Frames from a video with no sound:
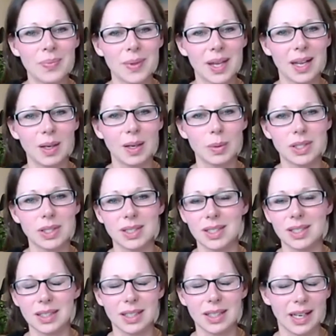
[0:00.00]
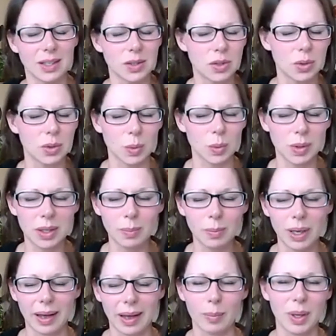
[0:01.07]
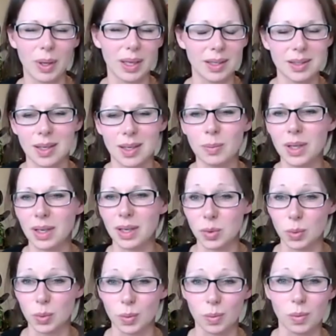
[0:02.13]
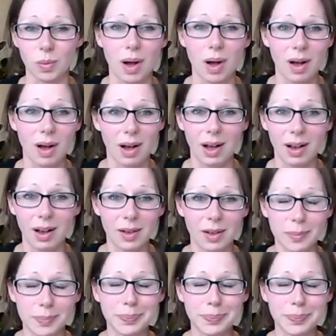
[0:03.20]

And it was just like screaming at me like something's wrong.